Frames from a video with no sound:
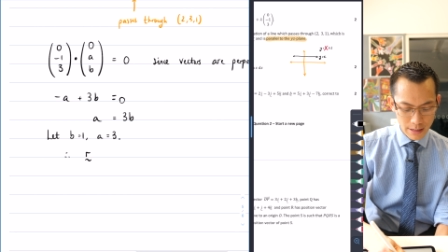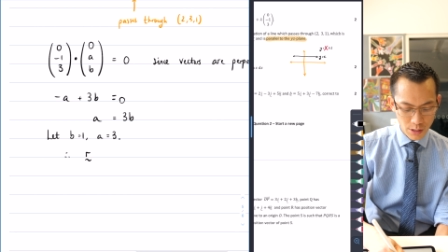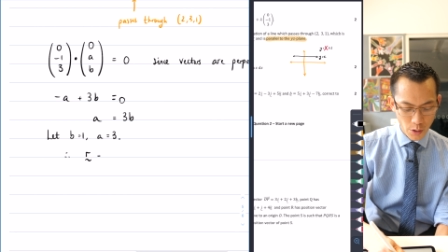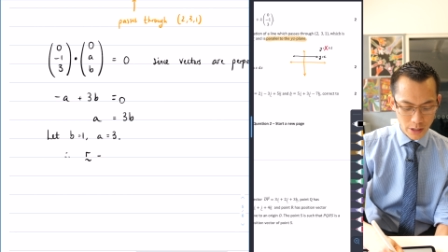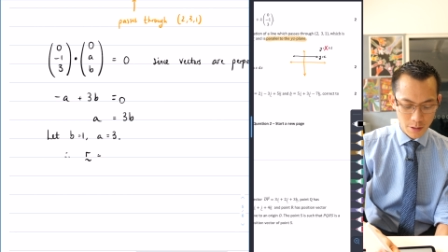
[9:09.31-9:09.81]

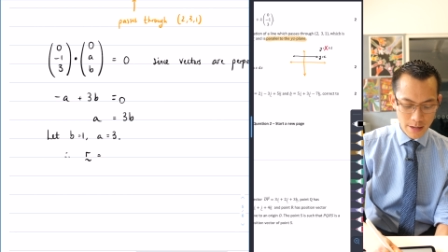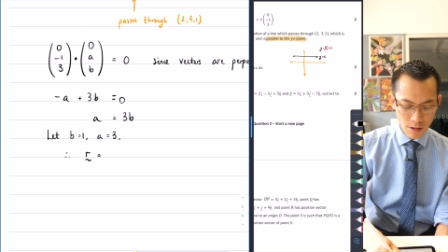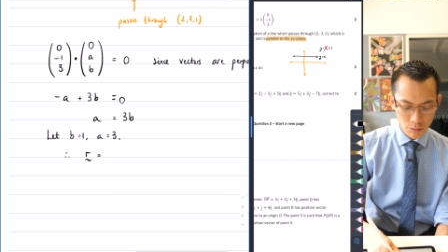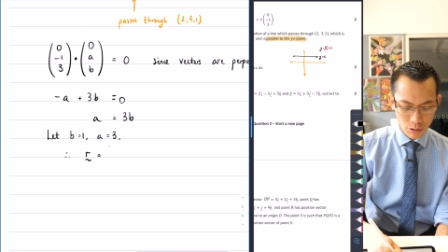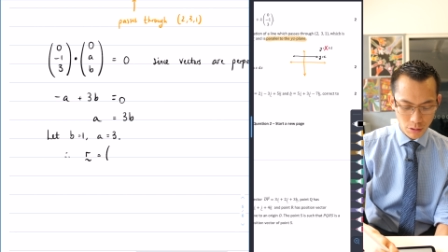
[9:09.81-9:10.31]
is going to be
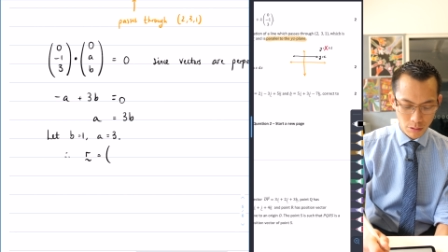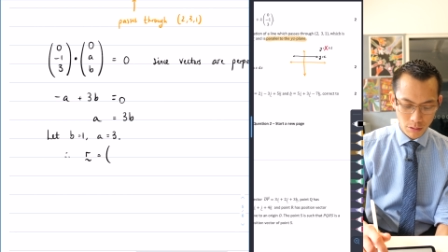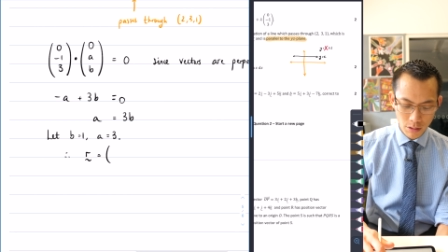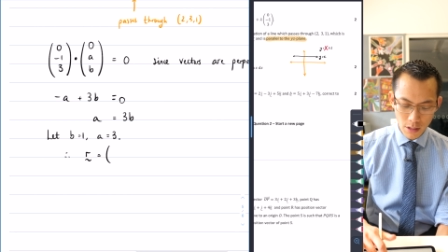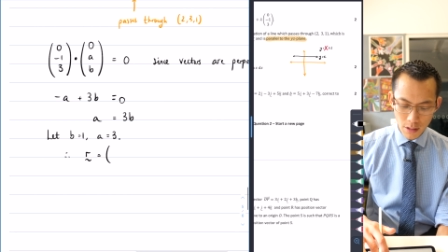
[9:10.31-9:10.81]
equal
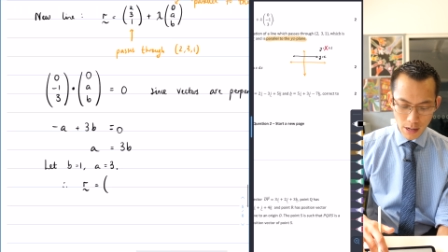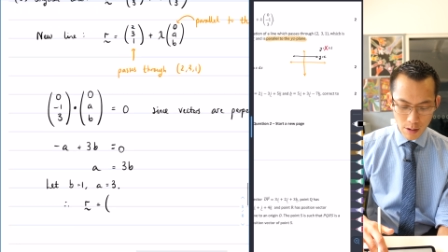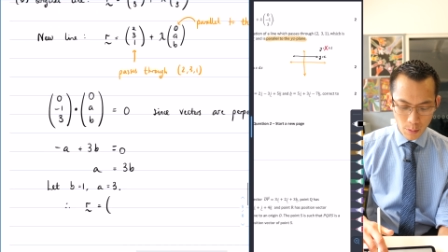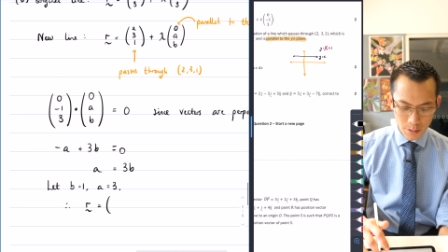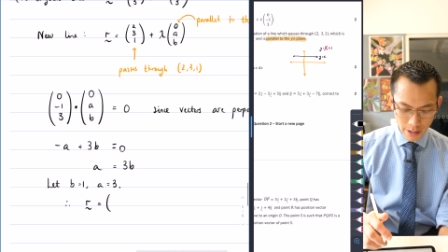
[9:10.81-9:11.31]
to,
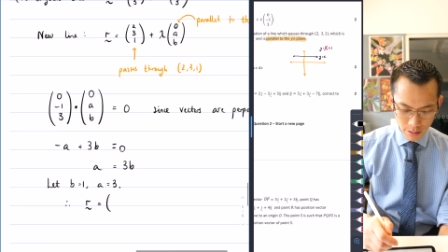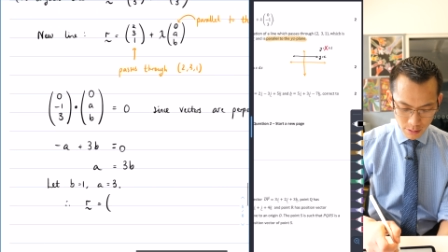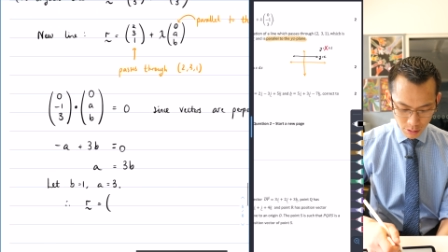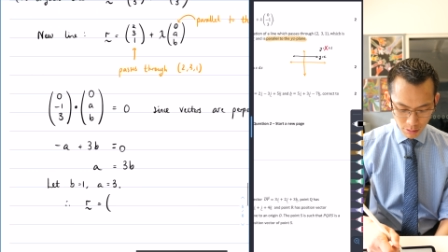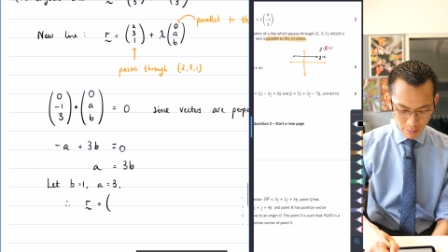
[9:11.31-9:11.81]
uh, what was I
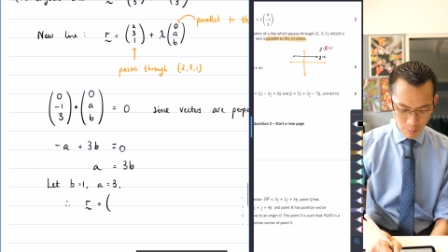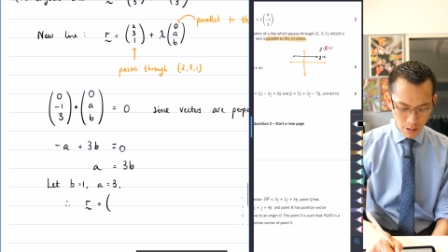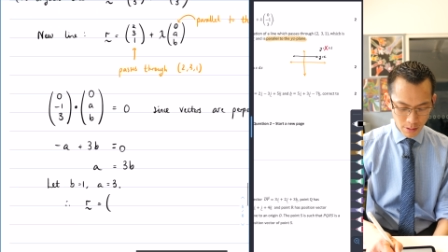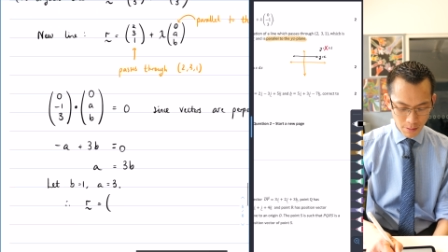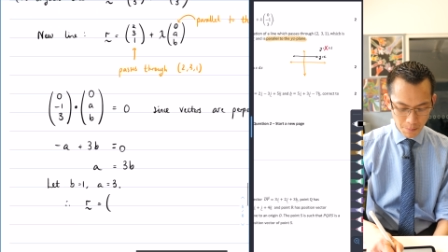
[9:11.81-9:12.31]
on?
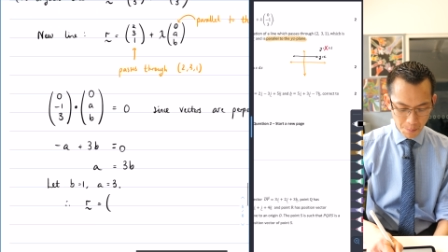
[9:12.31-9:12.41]
231?